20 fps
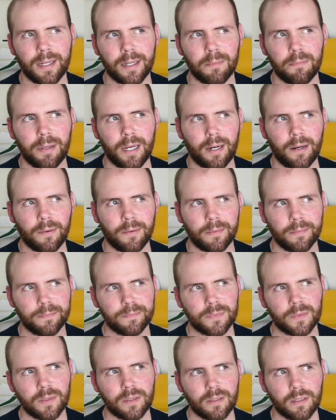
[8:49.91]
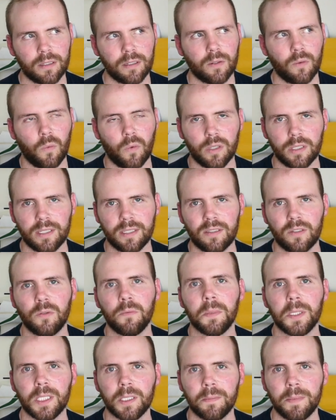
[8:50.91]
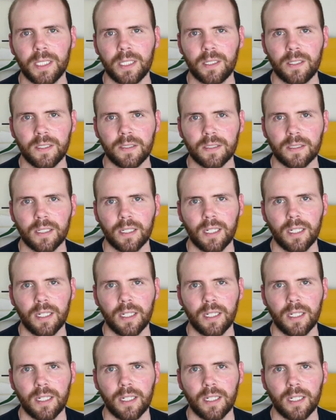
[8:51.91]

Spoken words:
about 1 to 2 millimeters,